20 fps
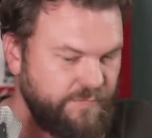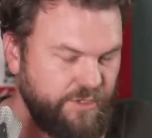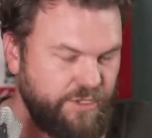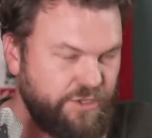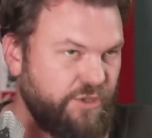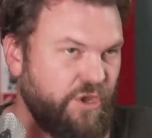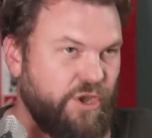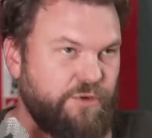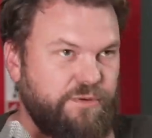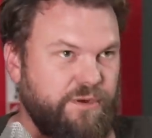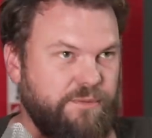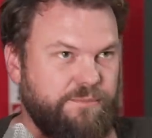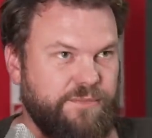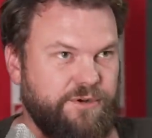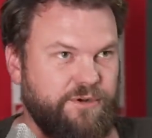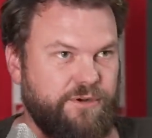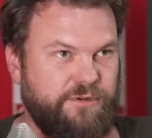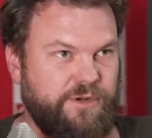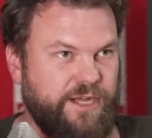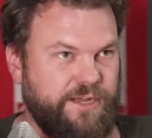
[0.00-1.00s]
No problem
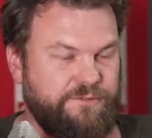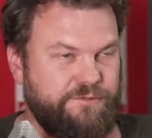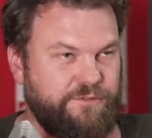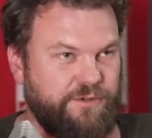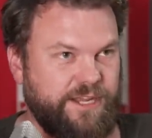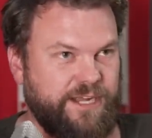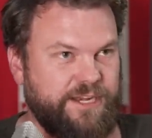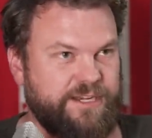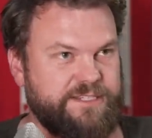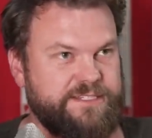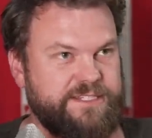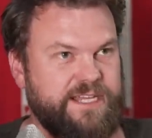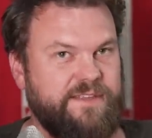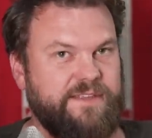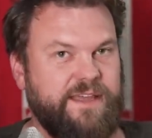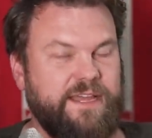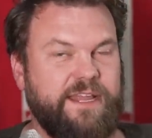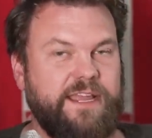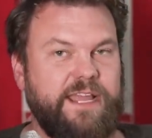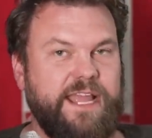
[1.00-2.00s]
at all. I fully understand
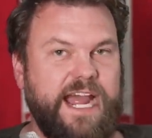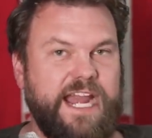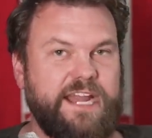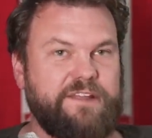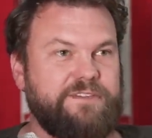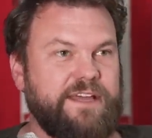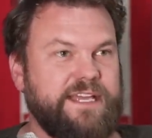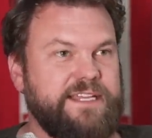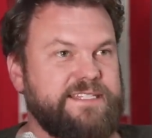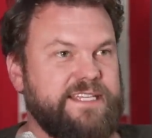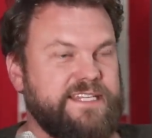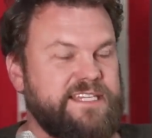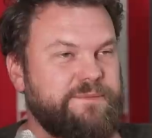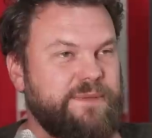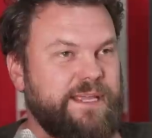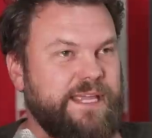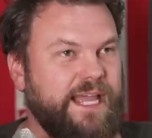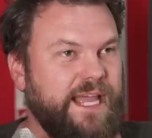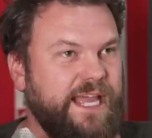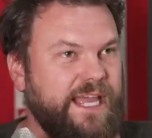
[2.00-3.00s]
that. And if they said to
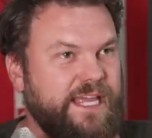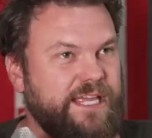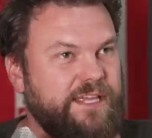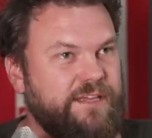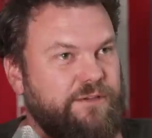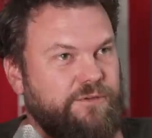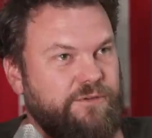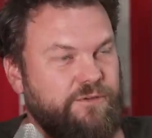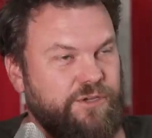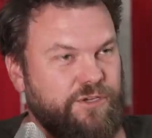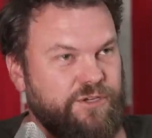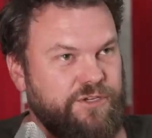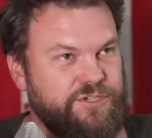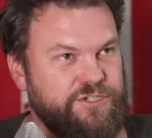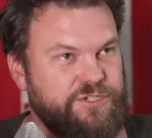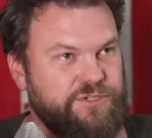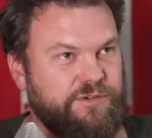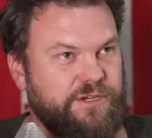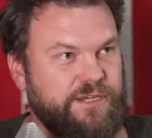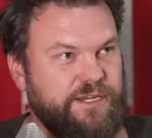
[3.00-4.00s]
me, hey, you can
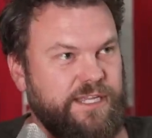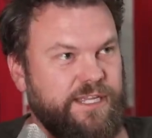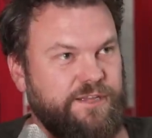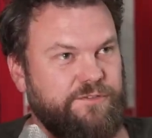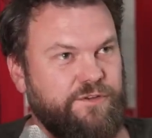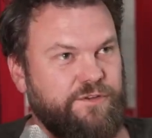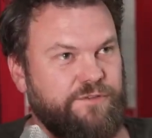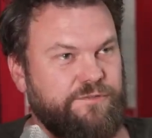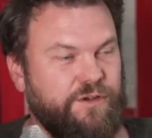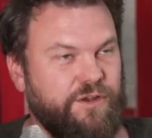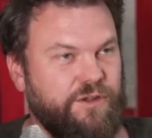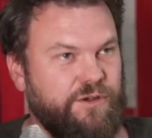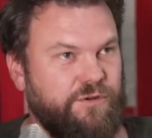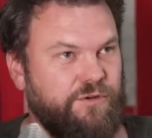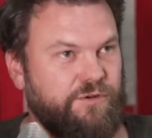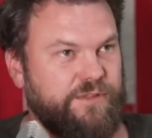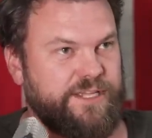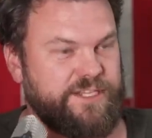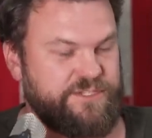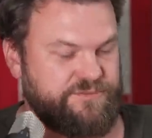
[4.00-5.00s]
do it if you follow
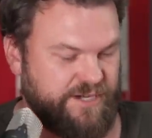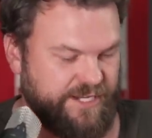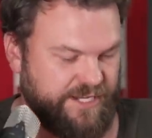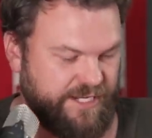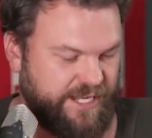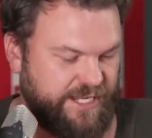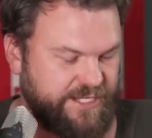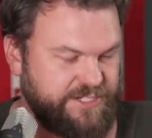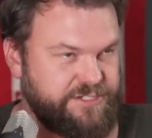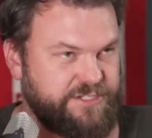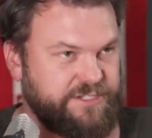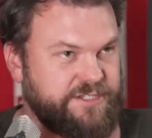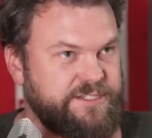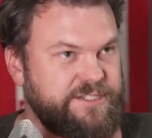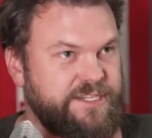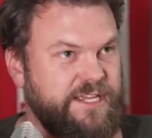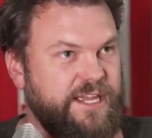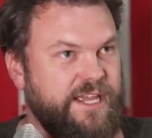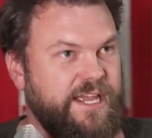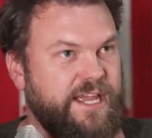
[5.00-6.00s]
all these
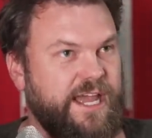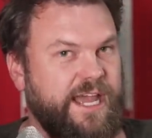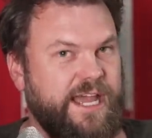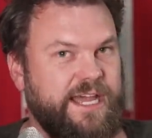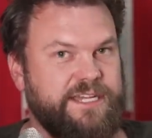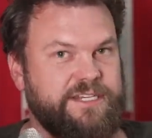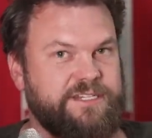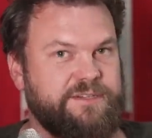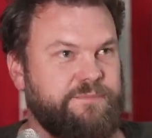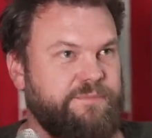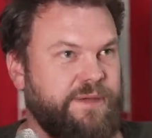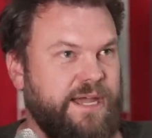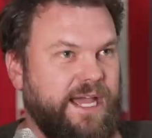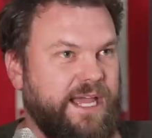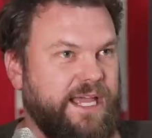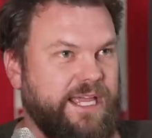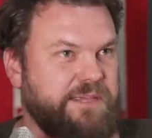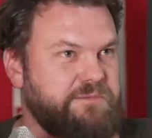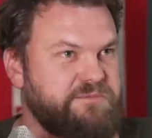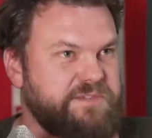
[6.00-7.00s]
regulations and
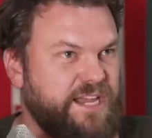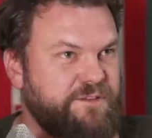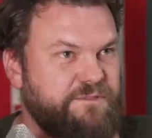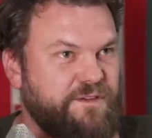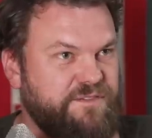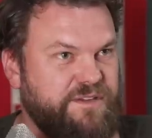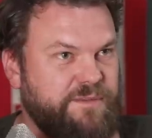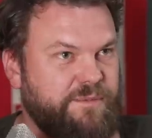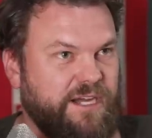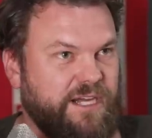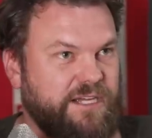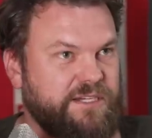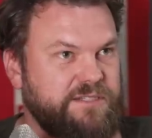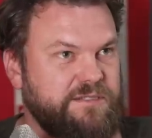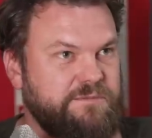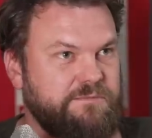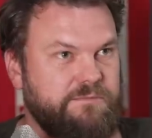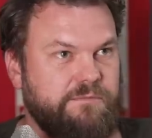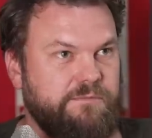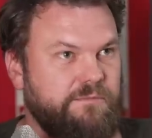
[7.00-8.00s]
pay, say,
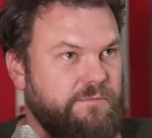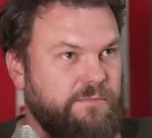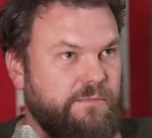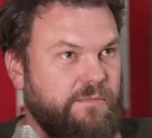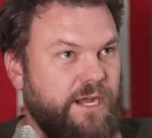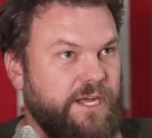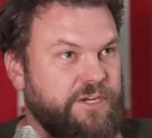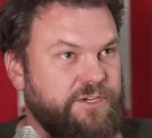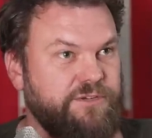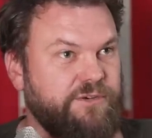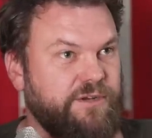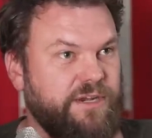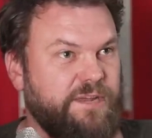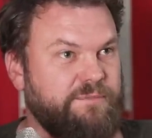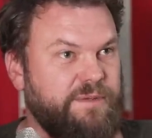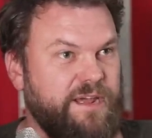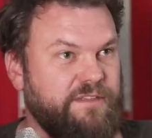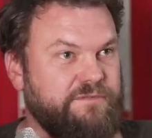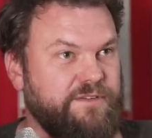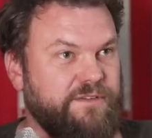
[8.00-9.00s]
$50, I'd do it. I'd
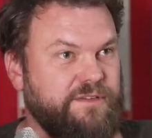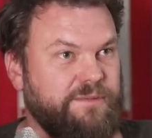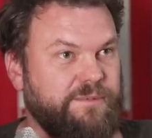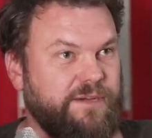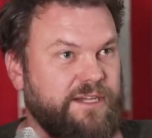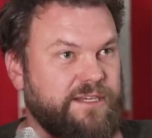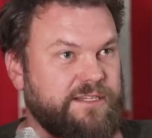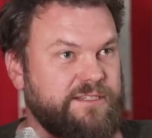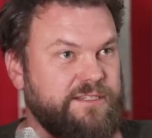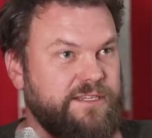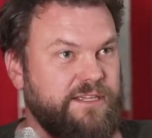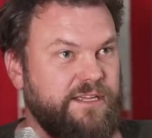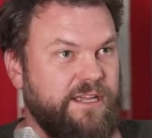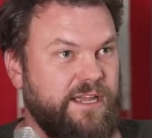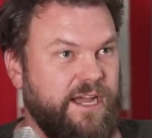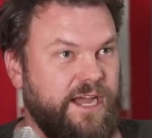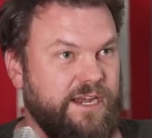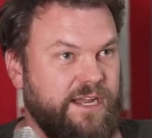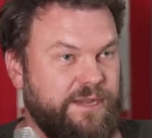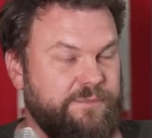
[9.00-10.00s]
pay the $50
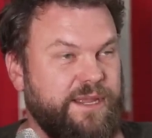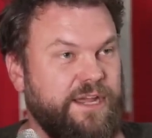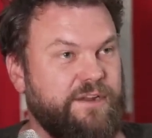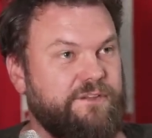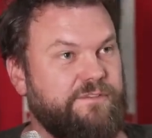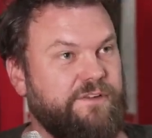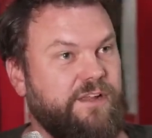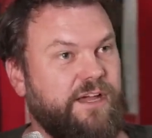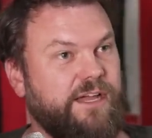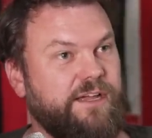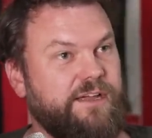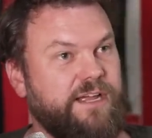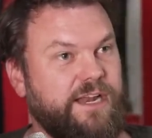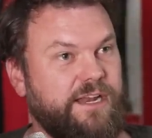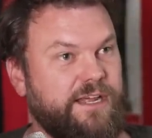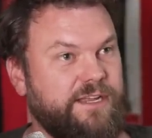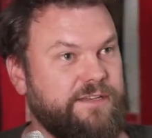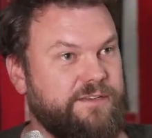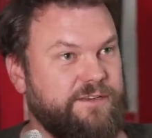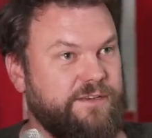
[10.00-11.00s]
and I'd be able to fly. And
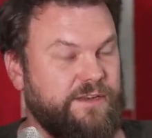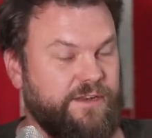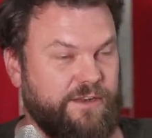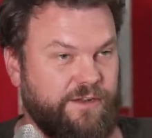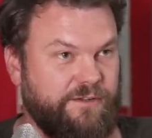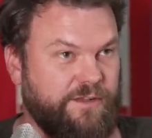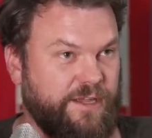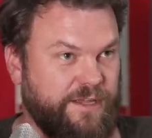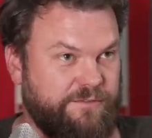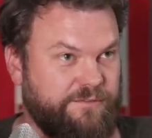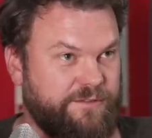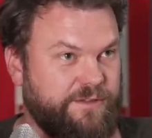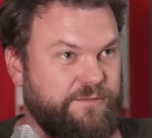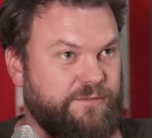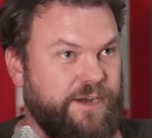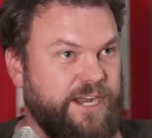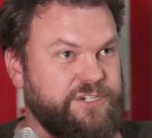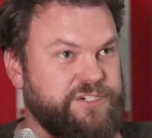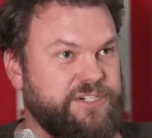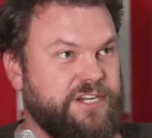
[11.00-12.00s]
I, you know, if the
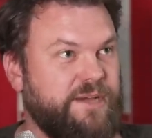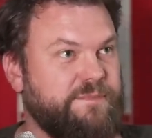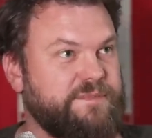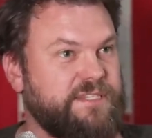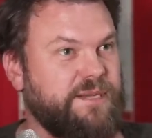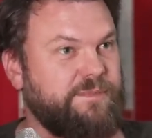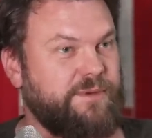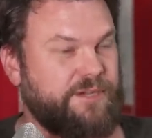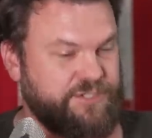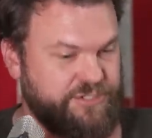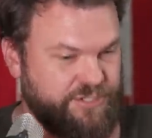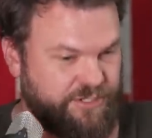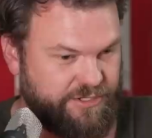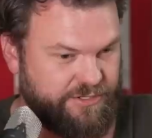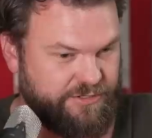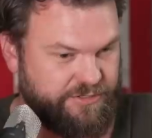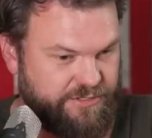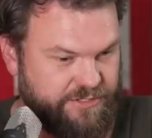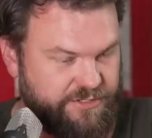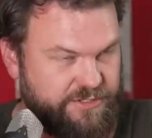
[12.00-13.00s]
ranger comes up, I show,
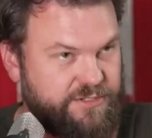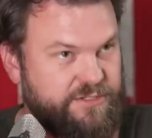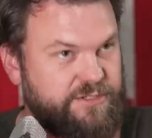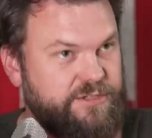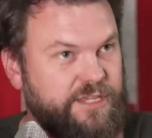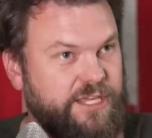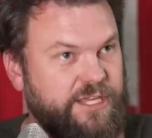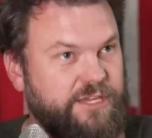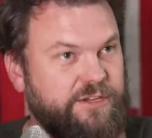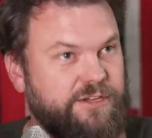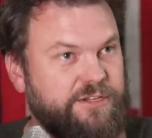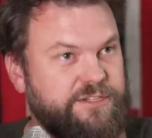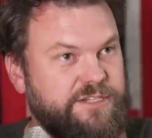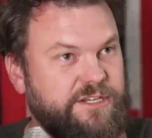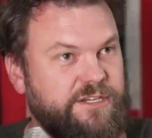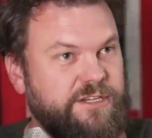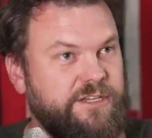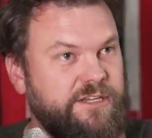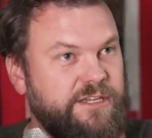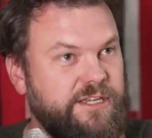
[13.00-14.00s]
here you go,
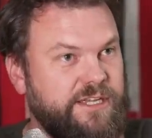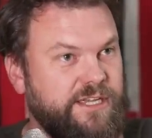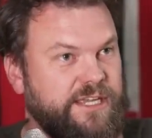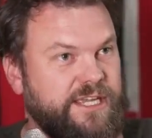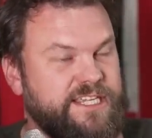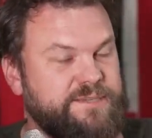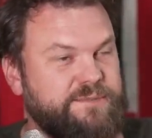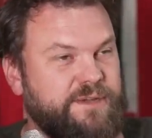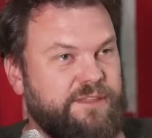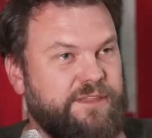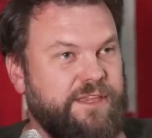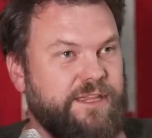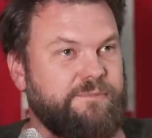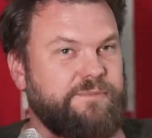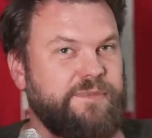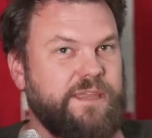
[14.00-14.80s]
sir. Here's my thing.